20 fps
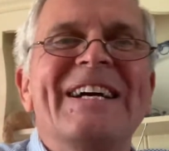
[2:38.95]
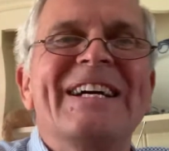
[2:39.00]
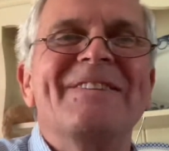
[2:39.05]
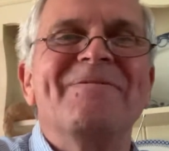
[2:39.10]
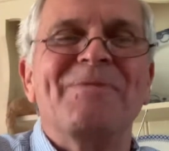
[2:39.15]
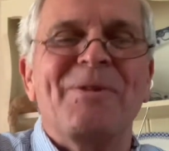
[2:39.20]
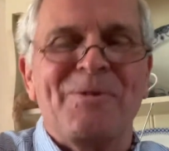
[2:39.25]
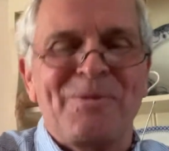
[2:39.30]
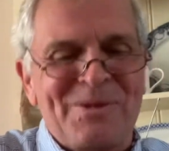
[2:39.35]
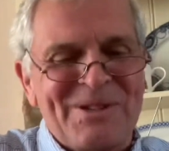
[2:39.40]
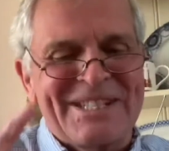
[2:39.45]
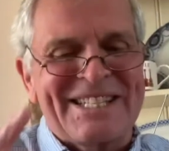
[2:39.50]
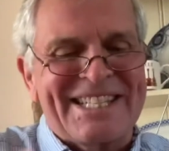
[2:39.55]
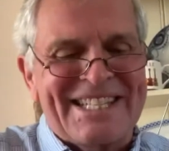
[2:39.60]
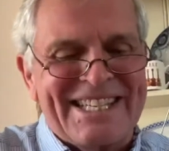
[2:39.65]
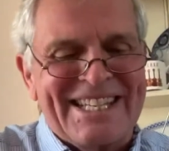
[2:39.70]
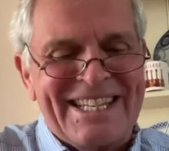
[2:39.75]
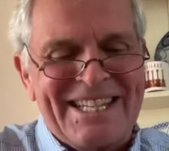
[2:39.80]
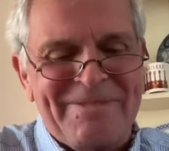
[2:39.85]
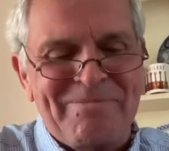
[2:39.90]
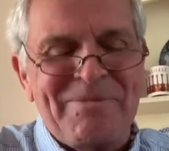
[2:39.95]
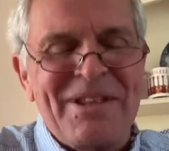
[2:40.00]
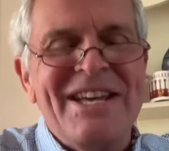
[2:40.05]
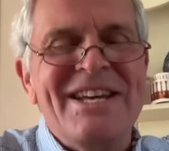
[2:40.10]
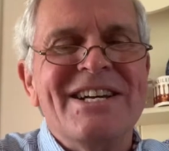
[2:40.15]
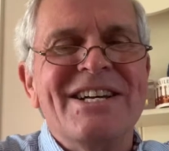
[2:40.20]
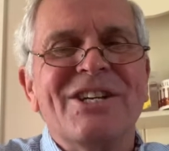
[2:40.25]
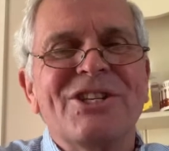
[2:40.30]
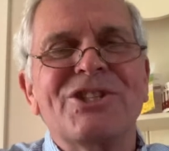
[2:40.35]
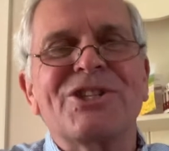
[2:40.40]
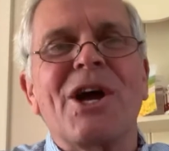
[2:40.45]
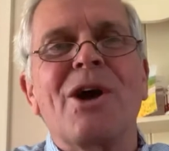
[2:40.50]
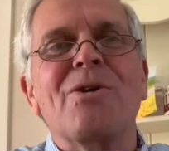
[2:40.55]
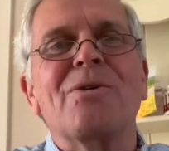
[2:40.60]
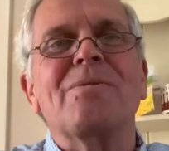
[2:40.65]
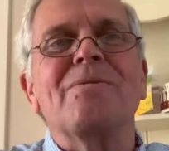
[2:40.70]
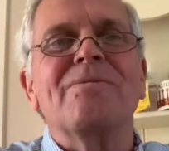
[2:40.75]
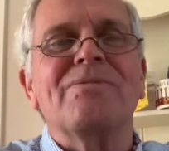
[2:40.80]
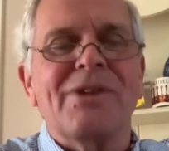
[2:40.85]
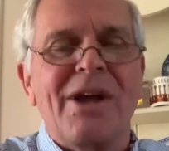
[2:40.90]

But we'll see. So,